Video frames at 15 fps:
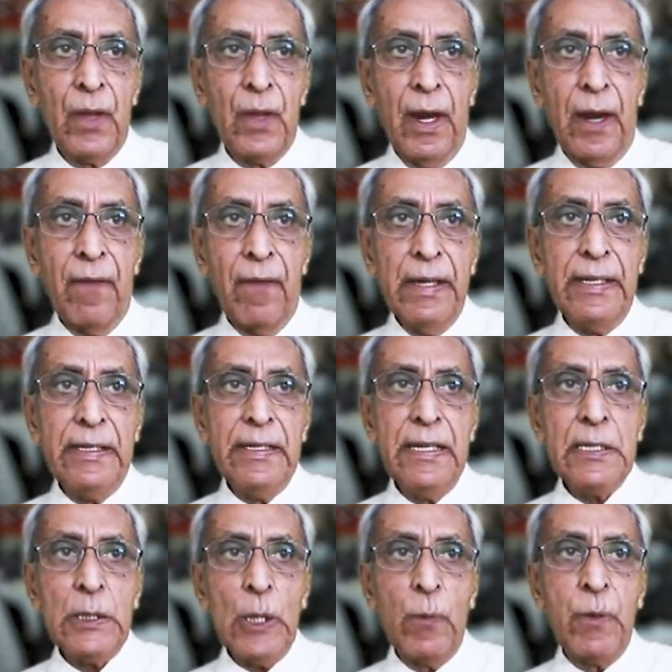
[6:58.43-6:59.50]

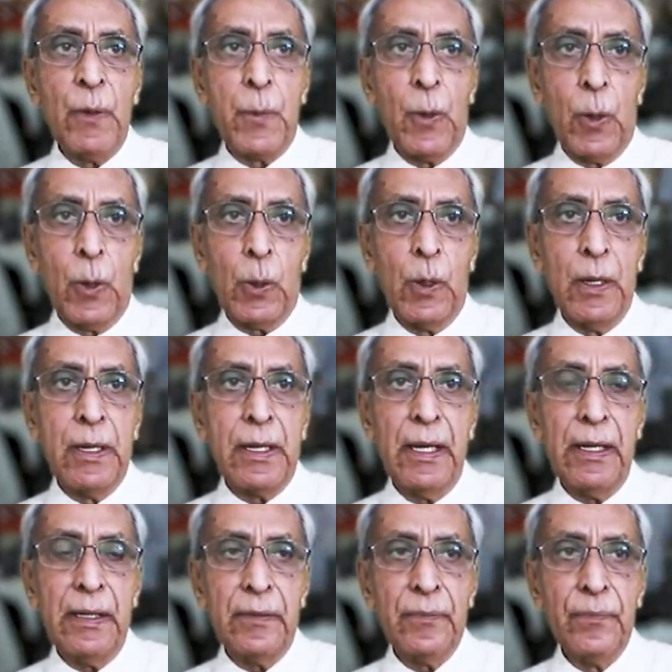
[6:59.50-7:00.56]
Advantages of a forward
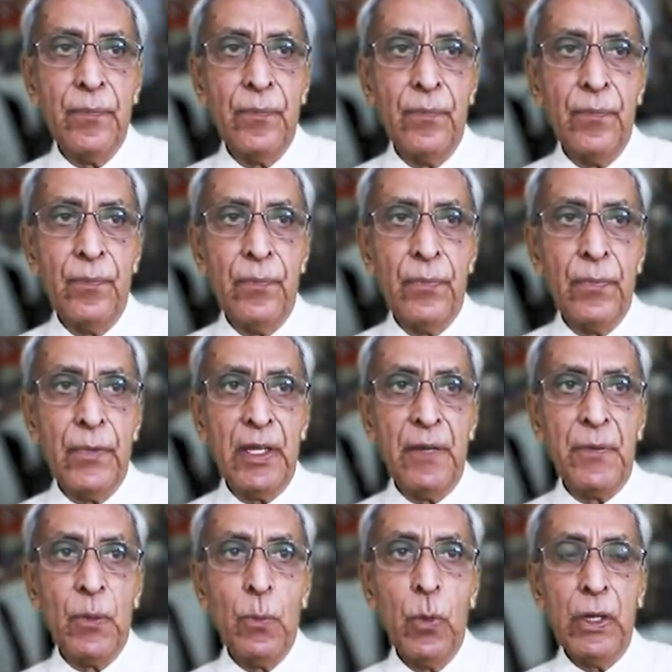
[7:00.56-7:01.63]
contract: if
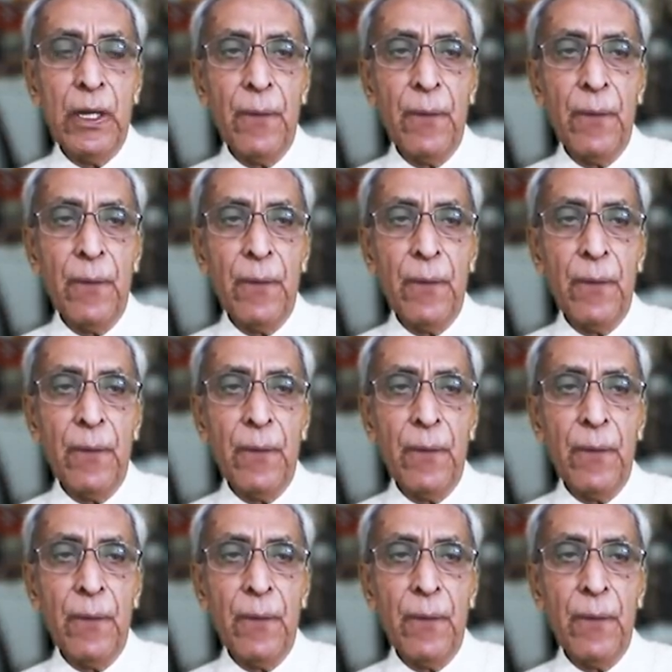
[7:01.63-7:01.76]
you book a